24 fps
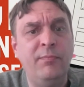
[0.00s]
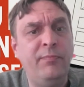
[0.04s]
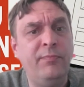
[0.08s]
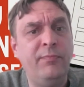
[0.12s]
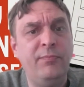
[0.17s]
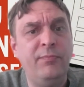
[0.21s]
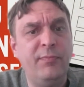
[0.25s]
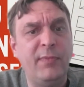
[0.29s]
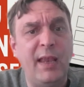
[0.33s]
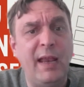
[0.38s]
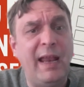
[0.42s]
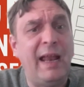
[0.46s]

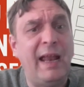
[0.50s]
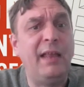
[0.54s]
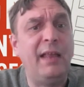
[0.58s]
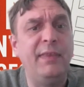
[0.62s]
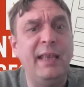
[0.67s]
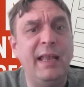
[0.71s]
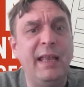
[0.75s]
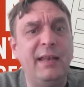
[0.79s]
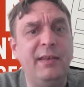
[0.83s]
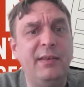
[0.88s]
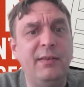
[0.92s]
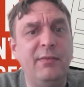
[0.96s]
They're at the
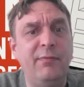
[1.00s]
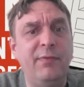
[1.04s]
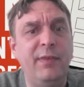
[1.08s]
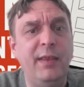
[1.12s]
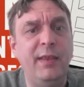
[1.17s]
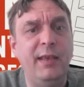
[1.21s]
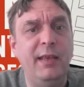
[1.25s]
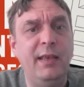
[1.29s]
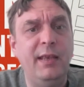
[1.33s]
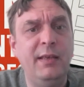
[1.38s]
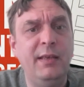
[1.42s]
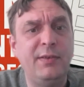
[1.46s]
end of
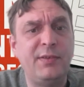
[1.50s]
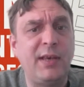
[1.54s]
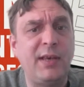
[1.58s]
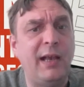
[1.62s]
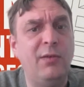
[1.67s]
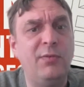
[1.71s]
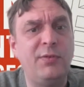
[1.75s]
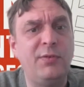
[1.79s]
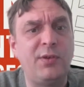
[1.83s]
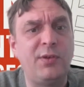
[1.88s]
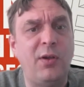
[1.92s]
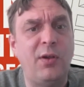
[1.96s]
the
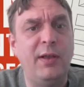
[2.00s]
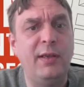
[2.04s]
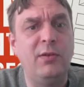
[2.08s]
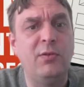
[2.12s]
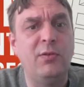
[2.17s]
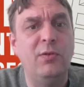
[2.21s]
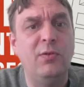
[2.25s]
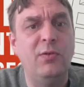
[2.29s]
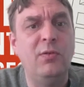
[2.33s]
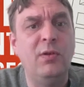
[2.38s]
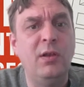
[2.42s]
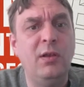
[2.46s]
sales
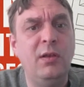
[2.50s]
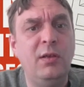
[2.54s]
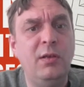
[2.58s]
cycle.